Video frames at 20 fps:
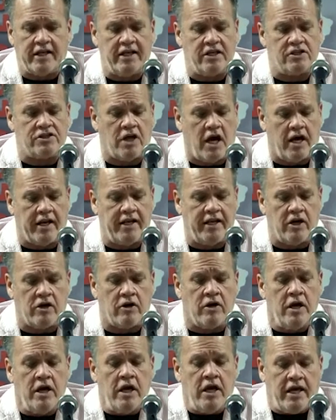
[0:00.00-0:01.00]
He is not
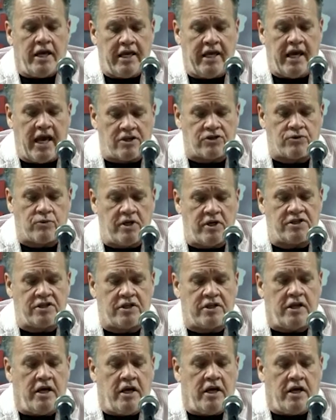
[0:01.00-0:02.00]
here. He has
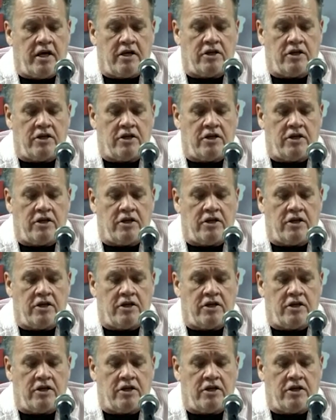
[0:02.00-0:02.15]
risen.